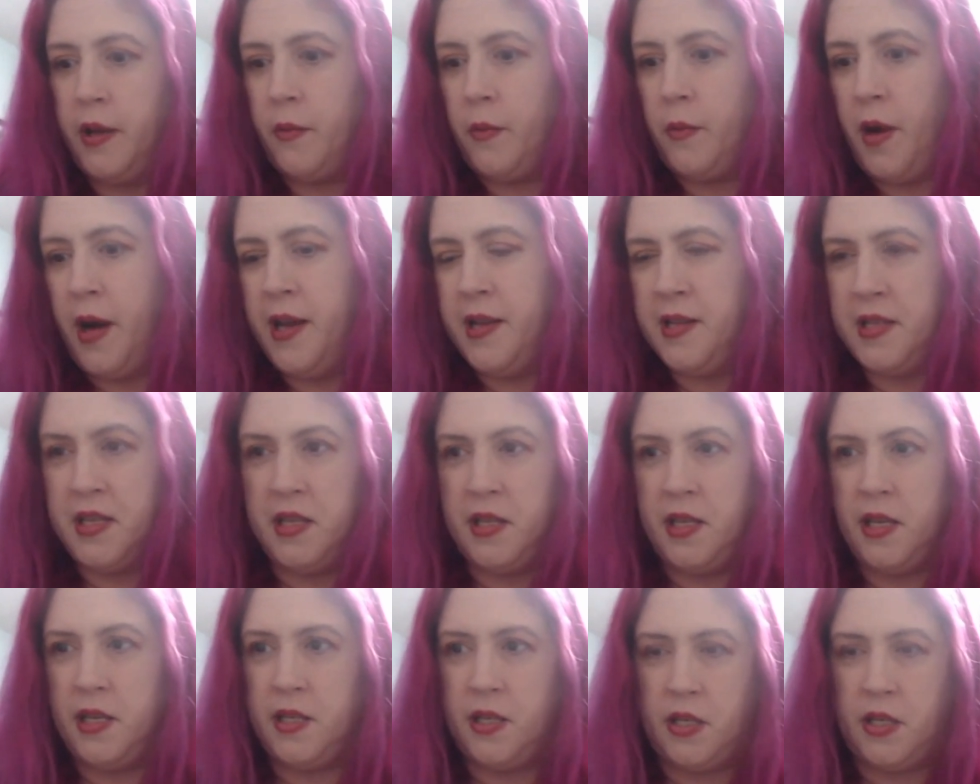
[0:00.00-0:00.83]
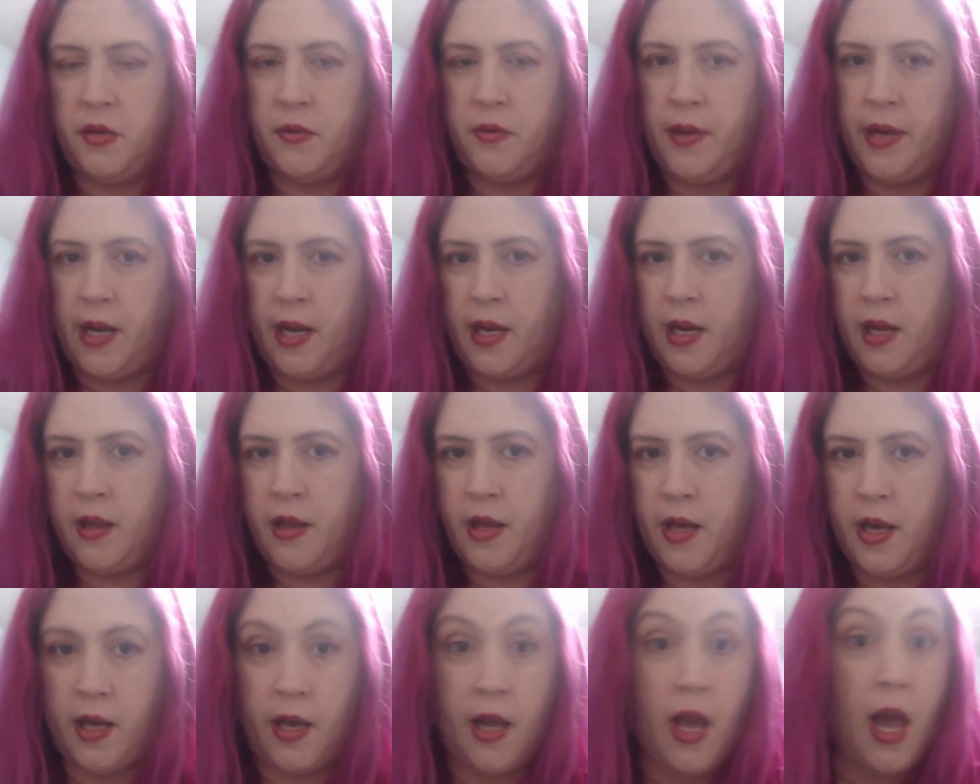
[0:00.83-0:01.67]
Why isn't this doing
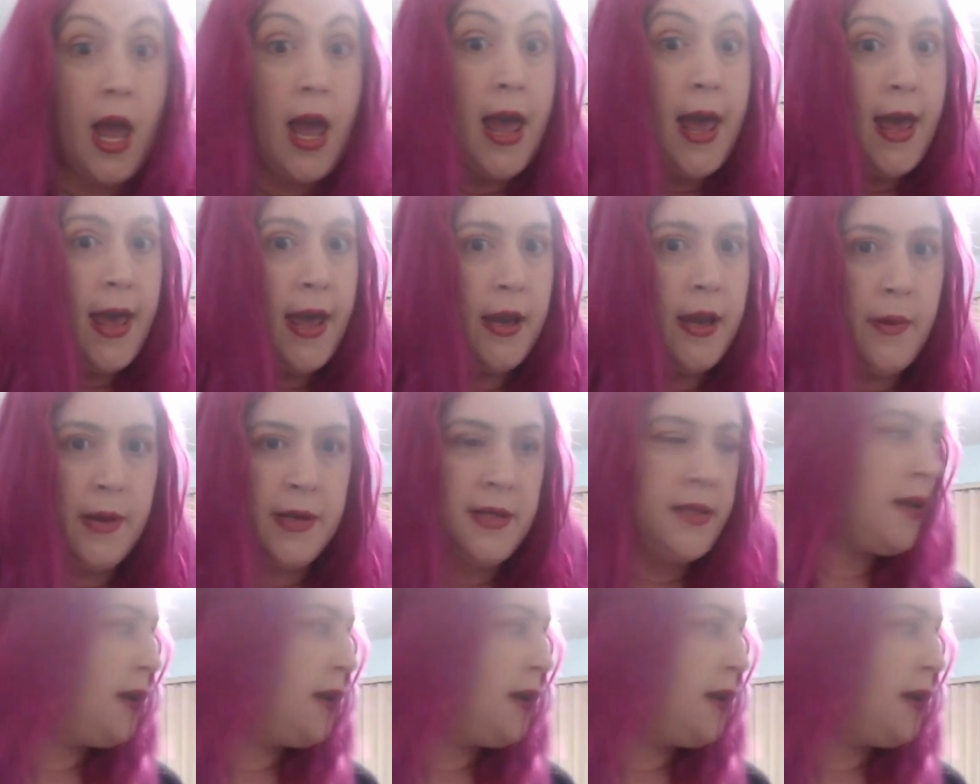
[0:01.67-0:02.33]
anything? Anyways,